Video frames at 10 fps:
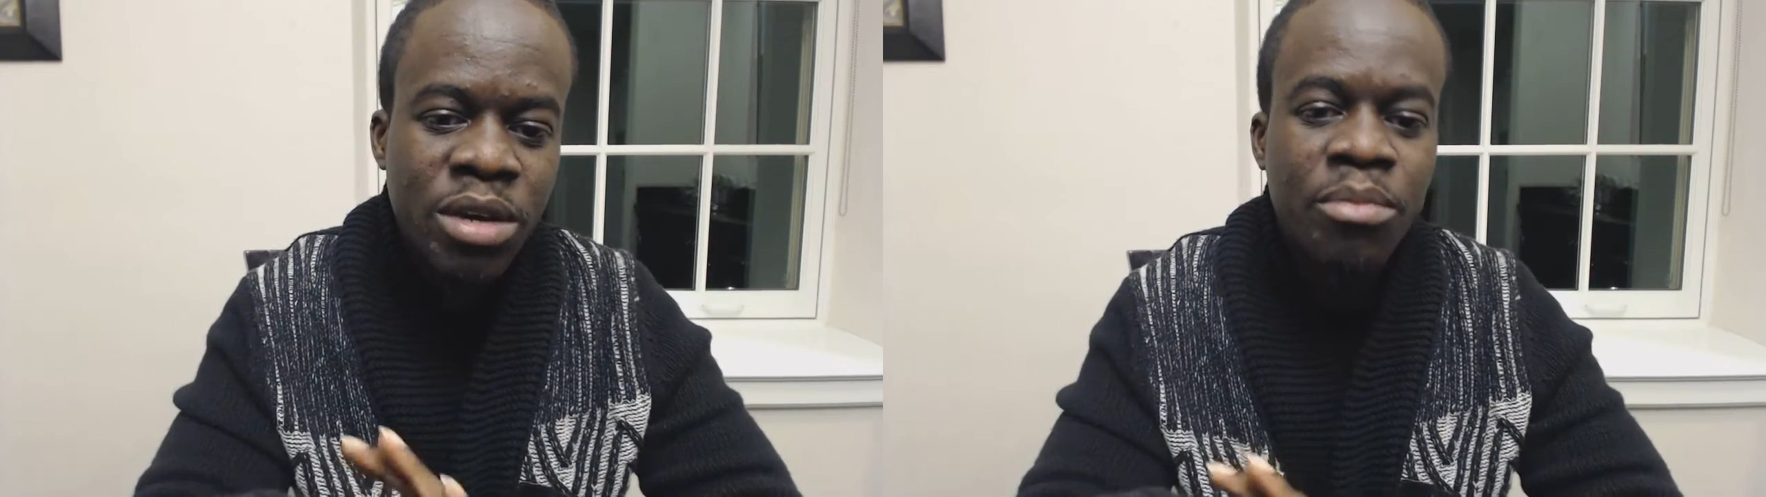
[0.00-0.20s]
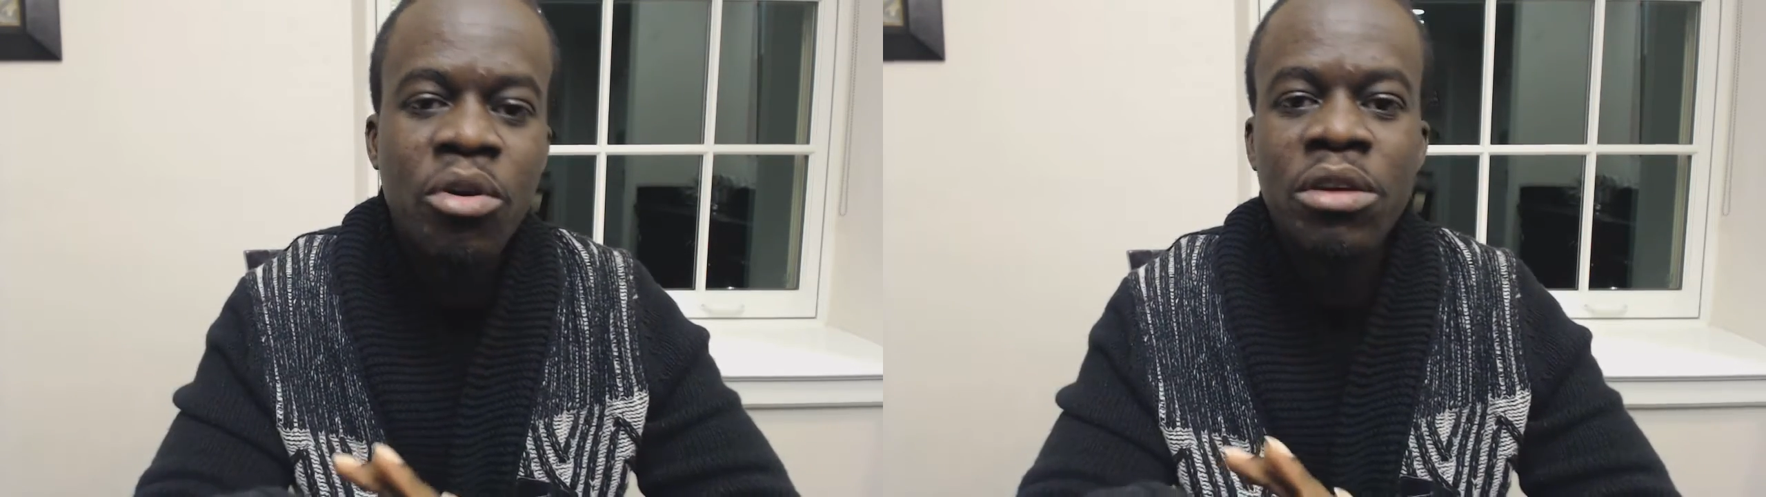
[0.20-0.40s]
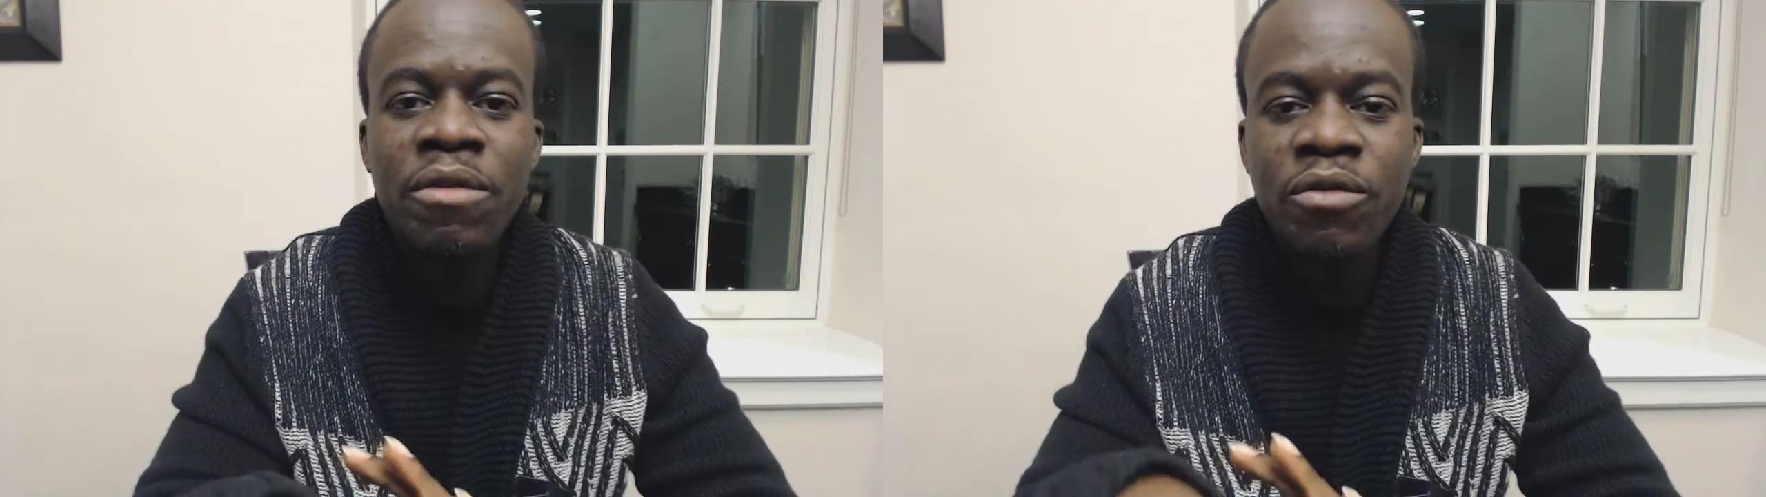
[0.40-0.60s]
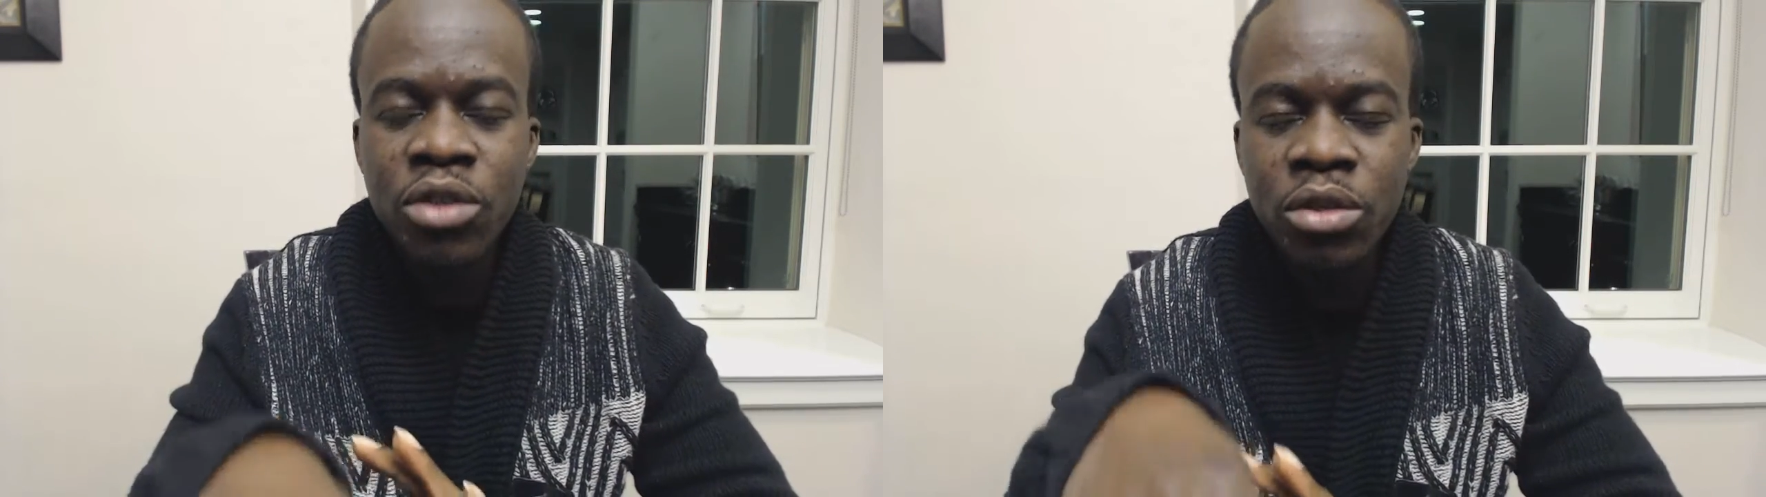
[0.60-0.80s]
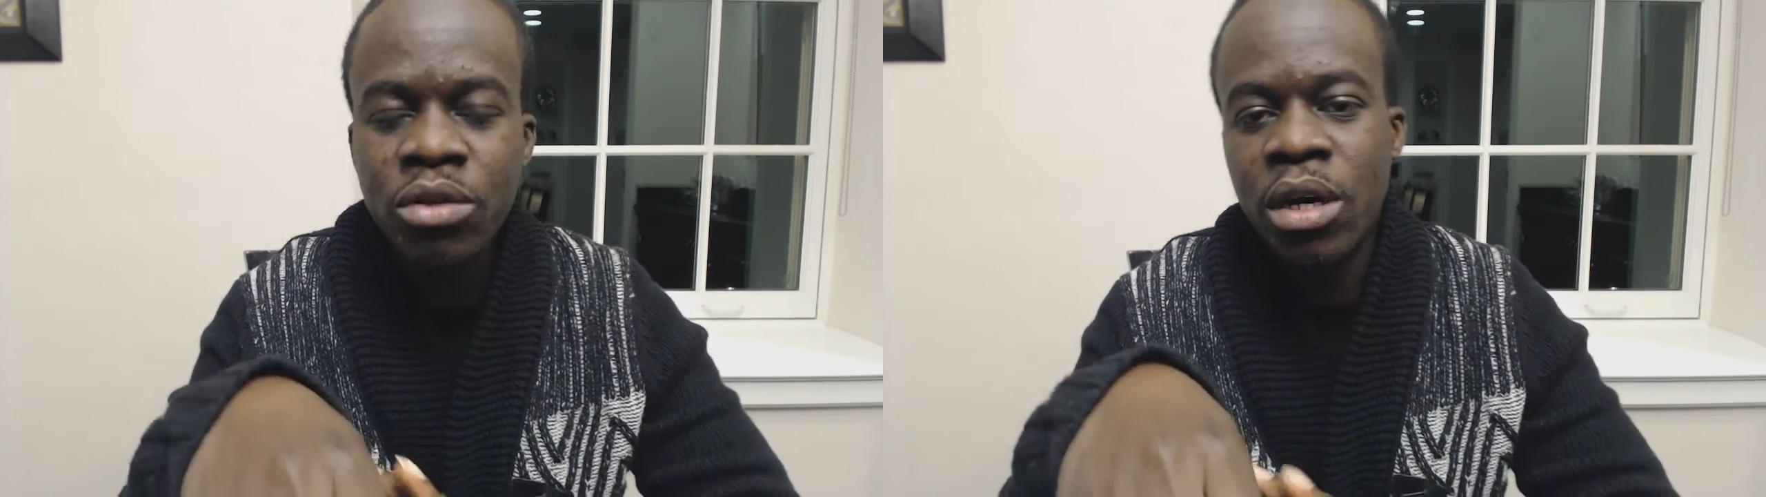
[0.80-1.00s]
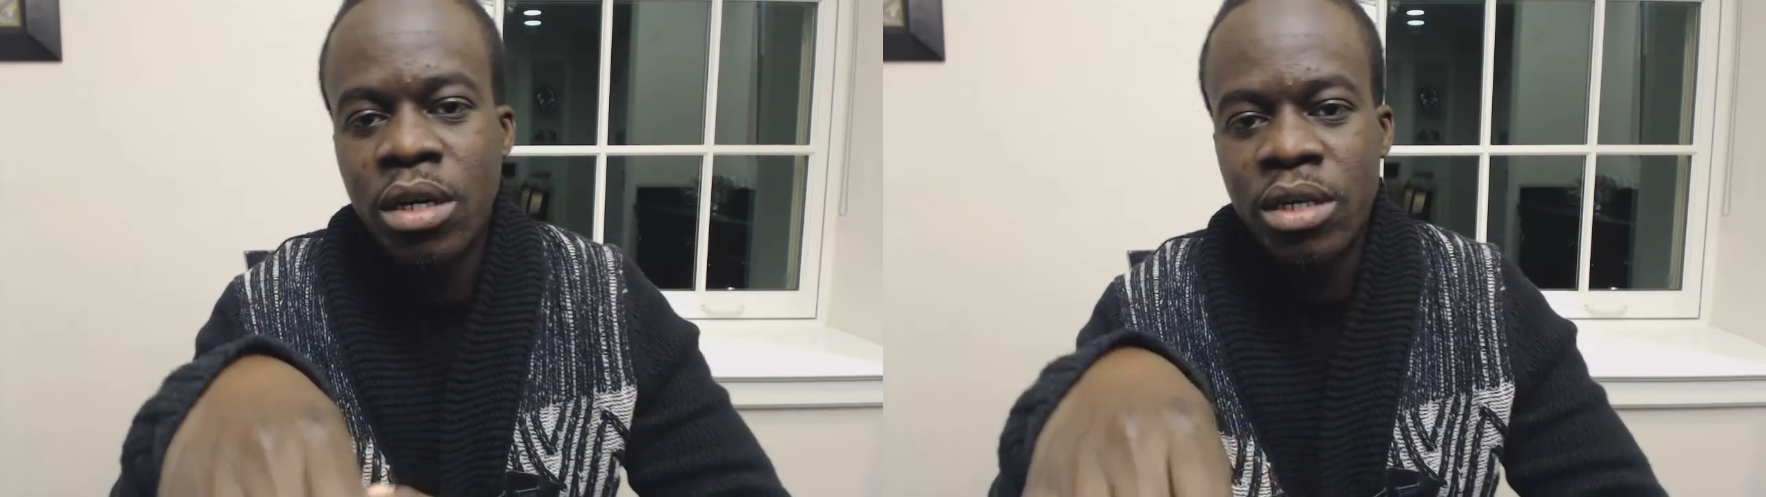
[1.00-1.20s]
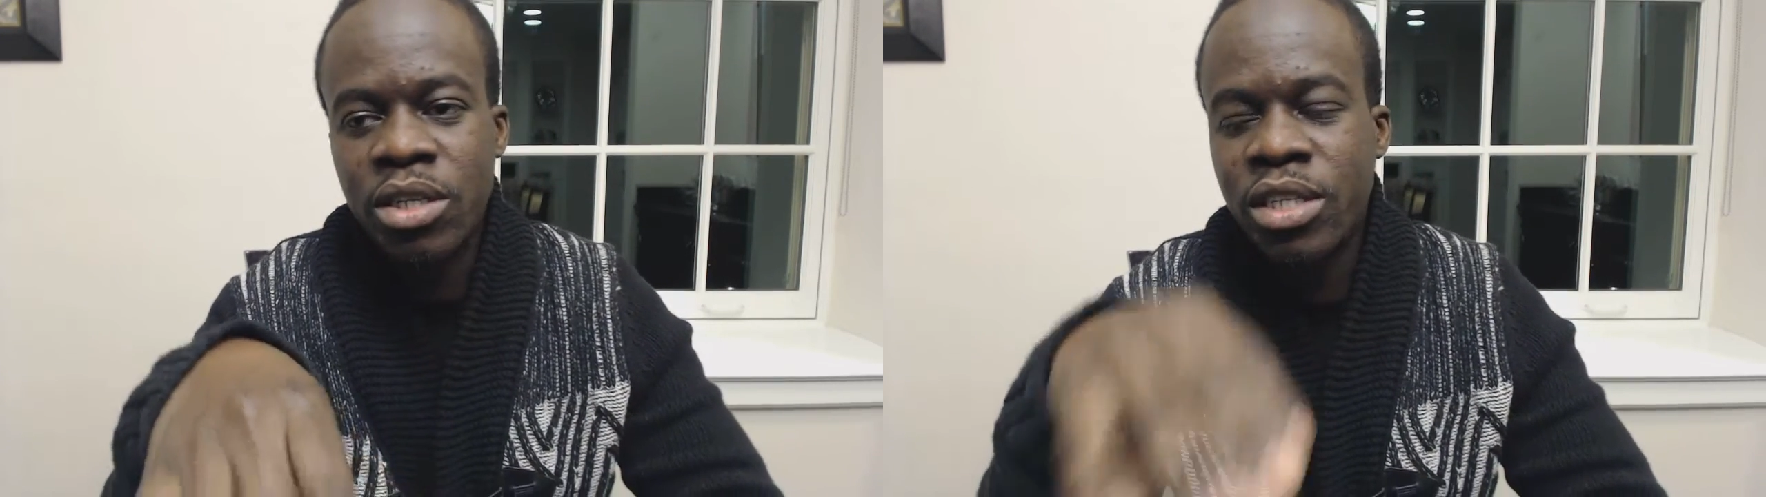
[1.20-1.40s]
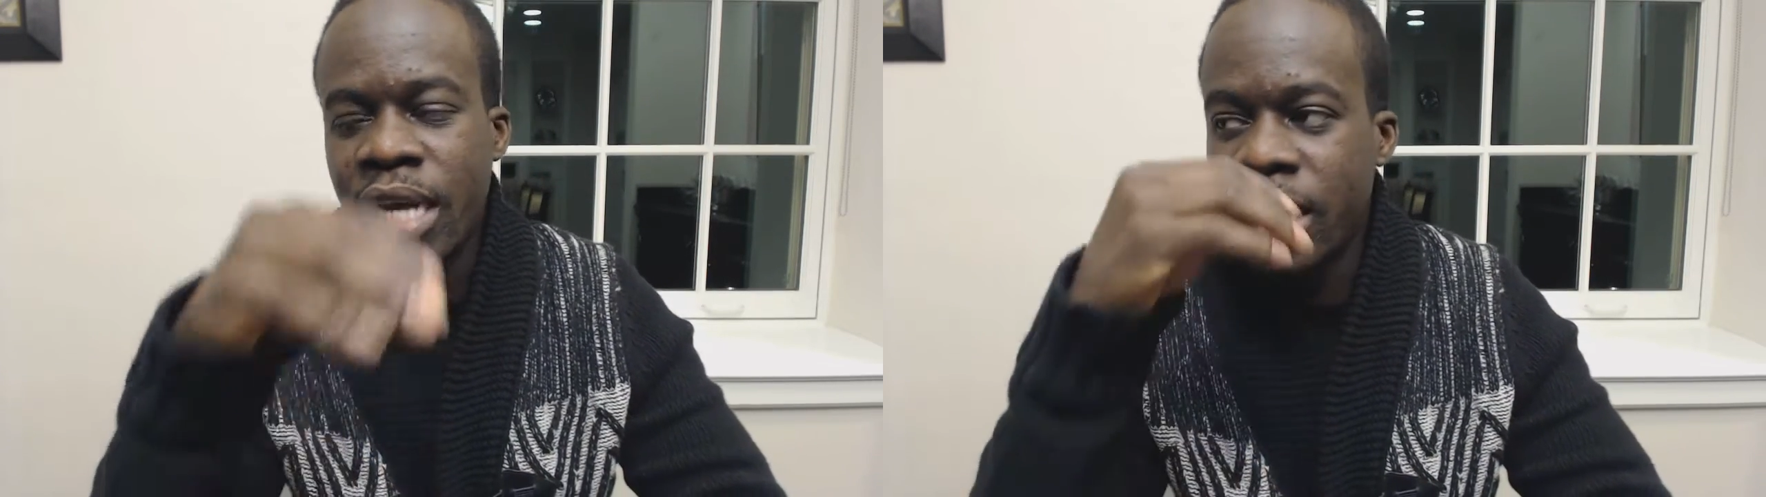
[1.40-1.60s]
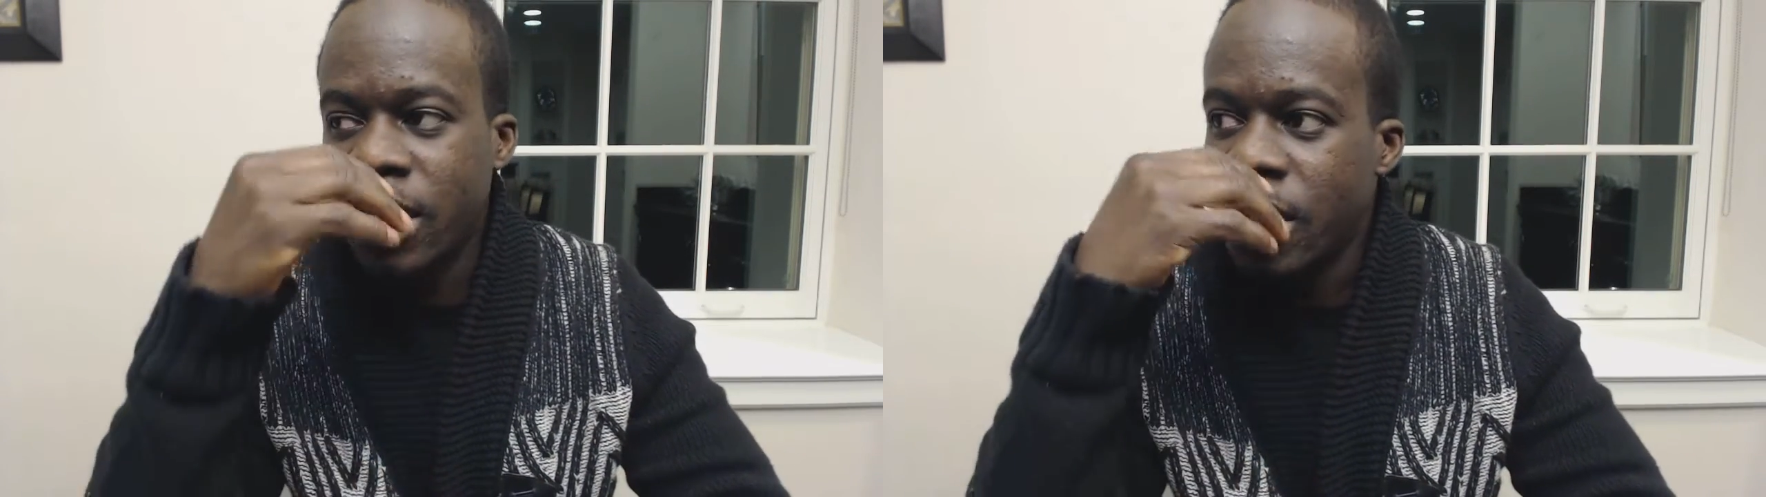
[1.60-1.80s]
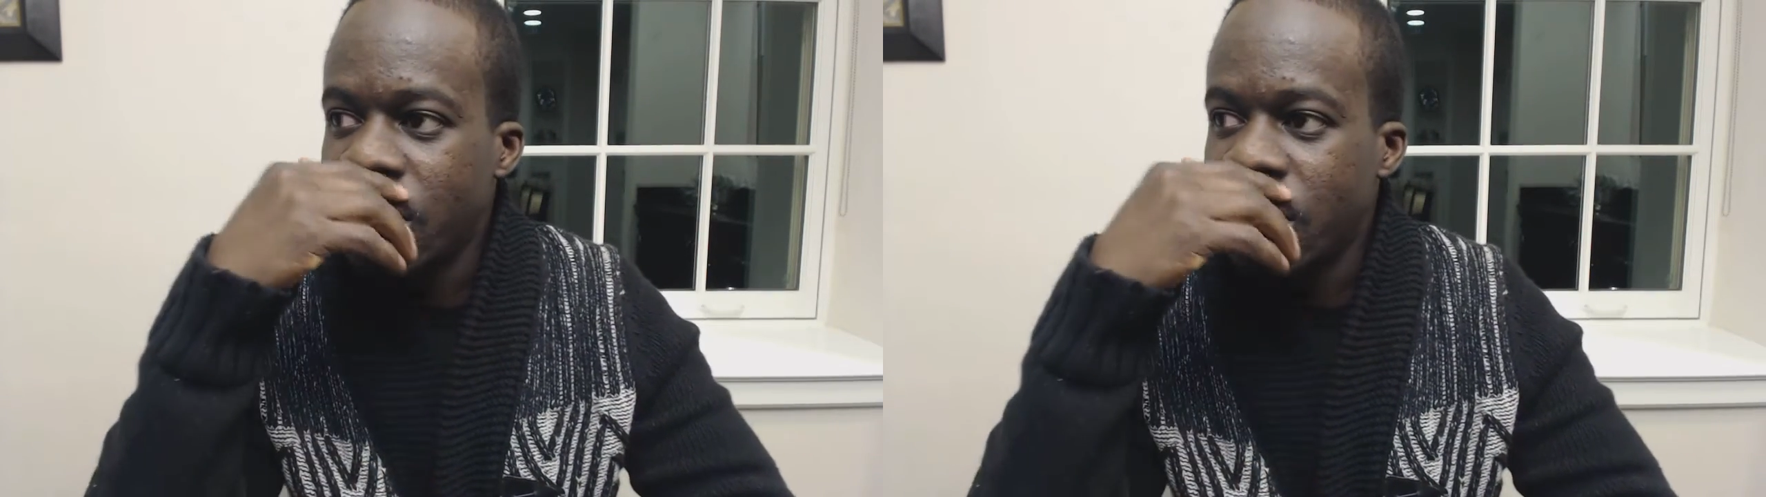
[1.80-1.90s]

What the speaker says: important for you to understand